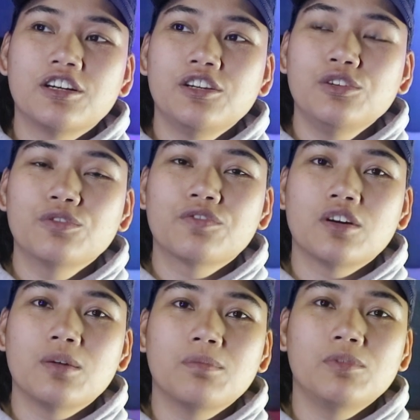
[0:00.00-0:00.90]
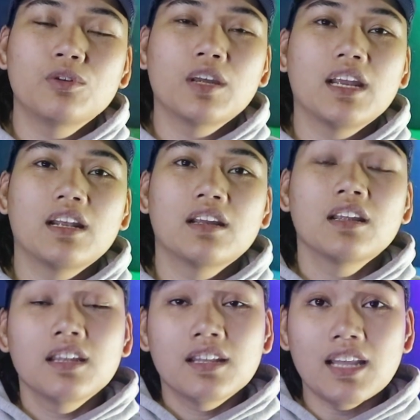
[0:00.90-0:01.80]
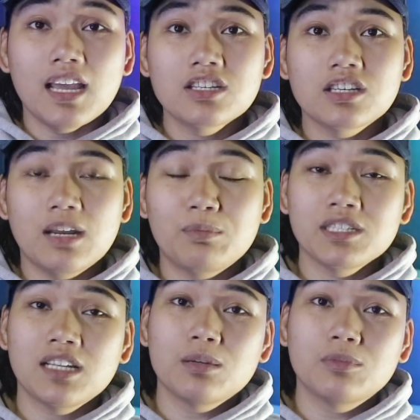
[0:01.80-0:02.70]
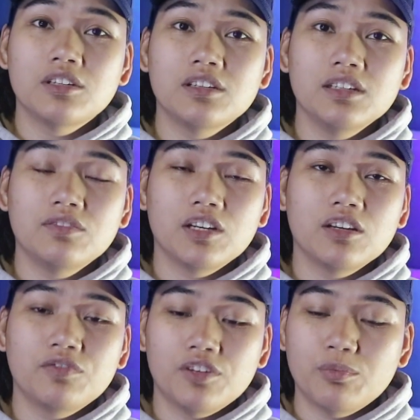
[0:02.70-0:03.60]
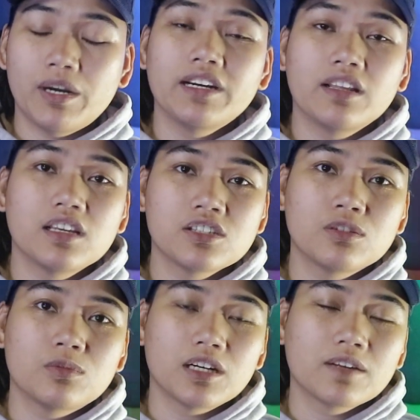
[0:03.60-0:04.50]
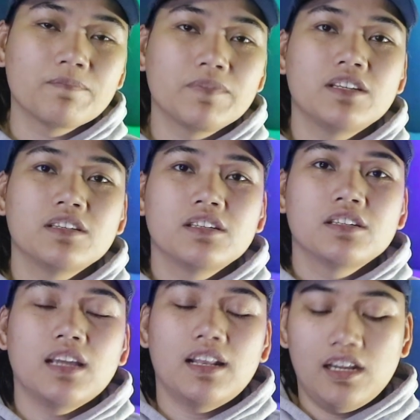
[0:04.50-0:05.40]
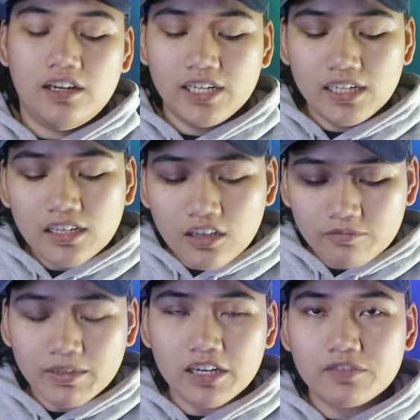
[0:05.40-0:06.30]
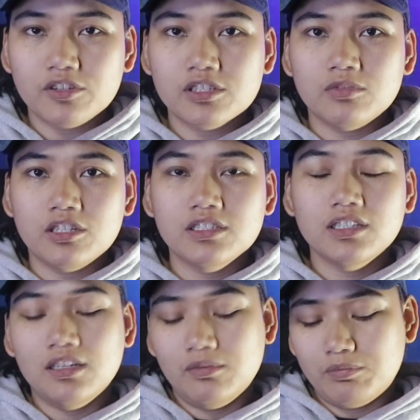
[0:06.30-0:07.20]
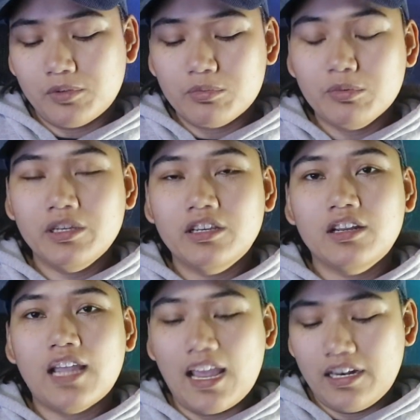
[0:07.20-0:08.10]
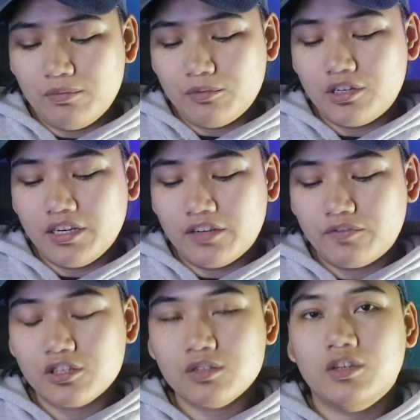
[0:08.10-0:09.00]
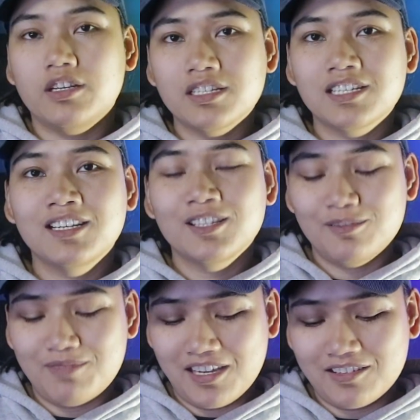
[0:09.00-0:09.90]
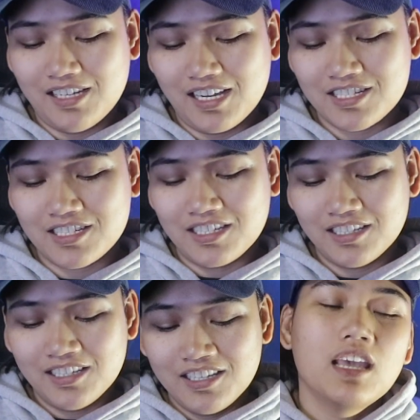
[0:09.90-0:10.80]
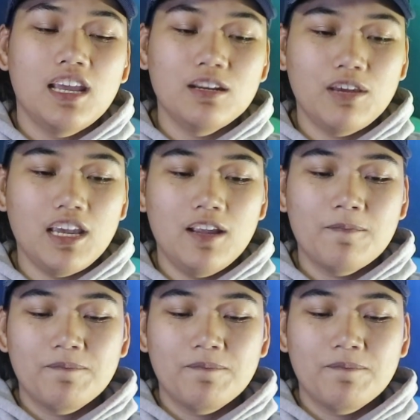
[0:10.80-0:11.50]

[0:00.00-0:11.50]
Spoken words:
you from looking nice and presentable even if you're wearing this to work. And I really love my Air Force Ones, and I'm probably gonna add more Air Force Ones to my collection. Anyway,